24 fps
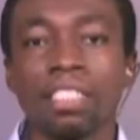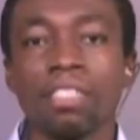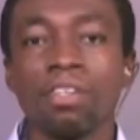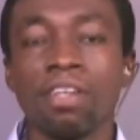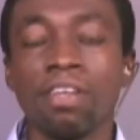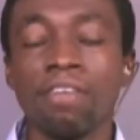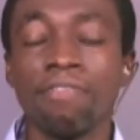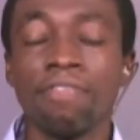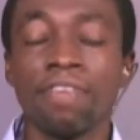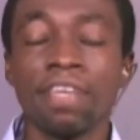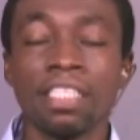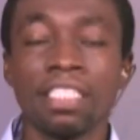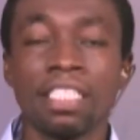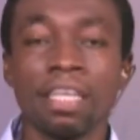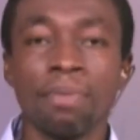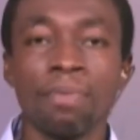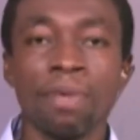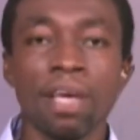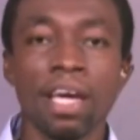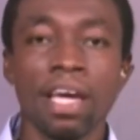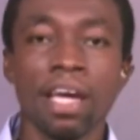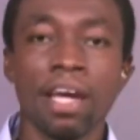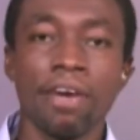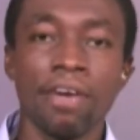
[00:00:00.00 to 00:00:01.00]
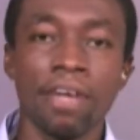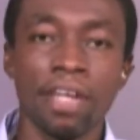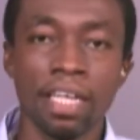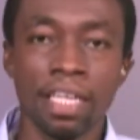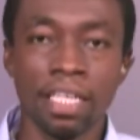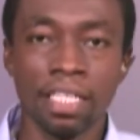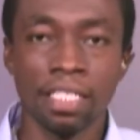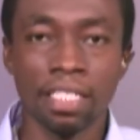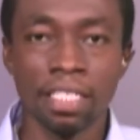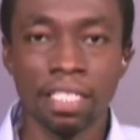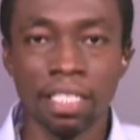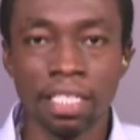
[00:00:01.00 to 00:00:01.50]
the first time you are hearing
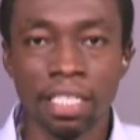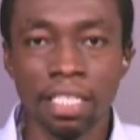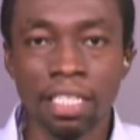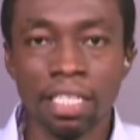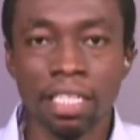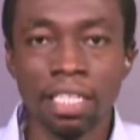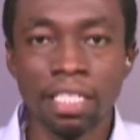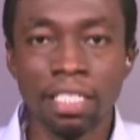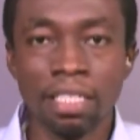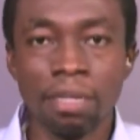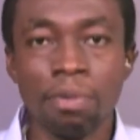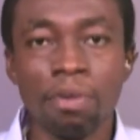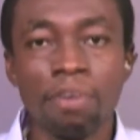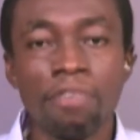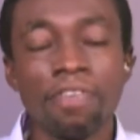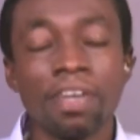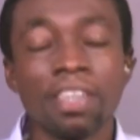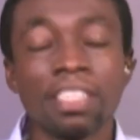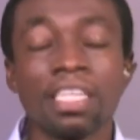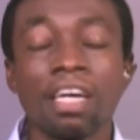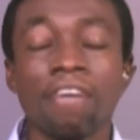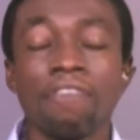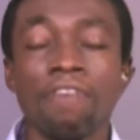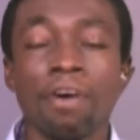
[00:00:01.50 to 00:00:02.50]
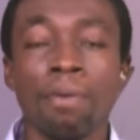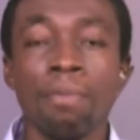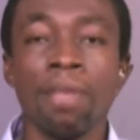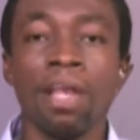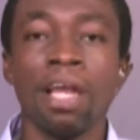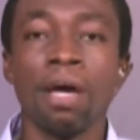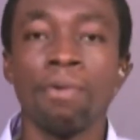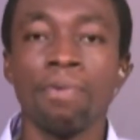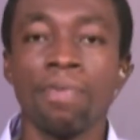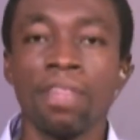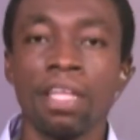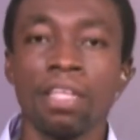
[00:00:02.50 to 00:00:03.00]
this. Some of us are
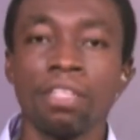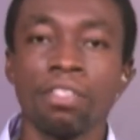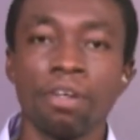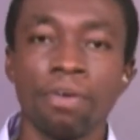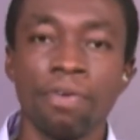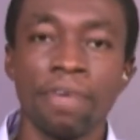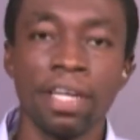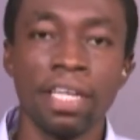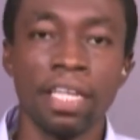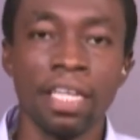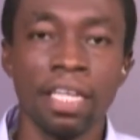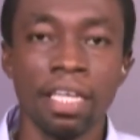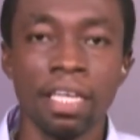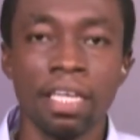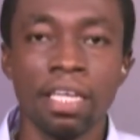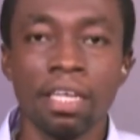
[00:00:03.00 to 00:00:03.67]
familiar with this already,